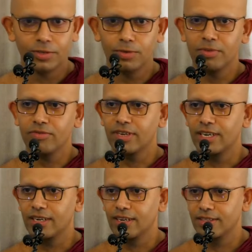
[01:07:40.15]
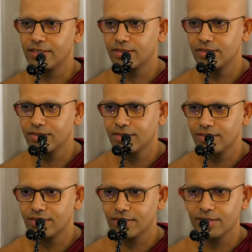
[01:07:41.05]
I shouldn't be feeling like this
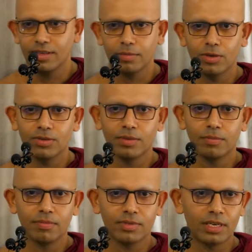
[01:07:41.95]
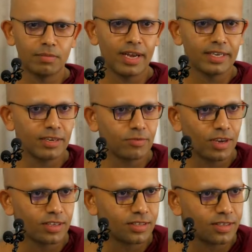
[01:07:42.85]
about the Silmanian
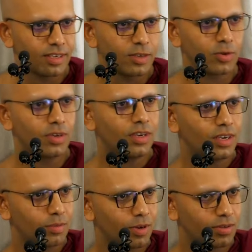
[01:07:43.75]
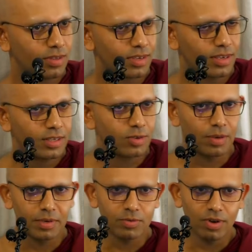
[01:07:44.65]
Mahanse or about the
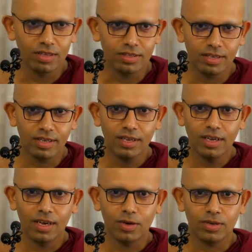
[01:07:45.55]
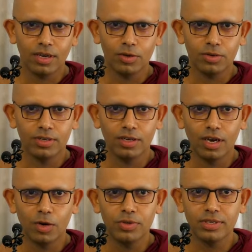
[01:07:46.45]
Swamin Mahanse.
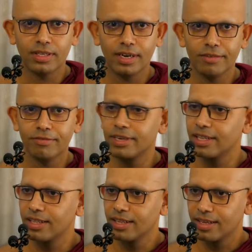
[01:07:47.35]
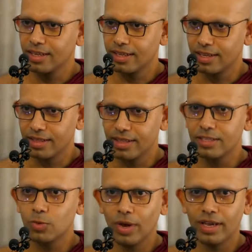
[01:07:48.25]
How is it that I feel in
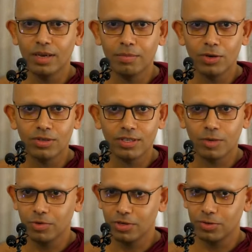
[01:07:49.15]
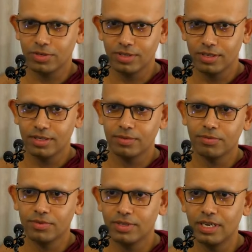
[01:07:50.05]
this way about someone who's
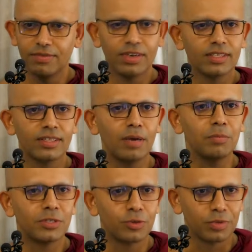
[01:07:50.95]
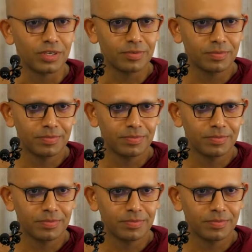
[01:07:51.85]
delivering the Dhamma to me?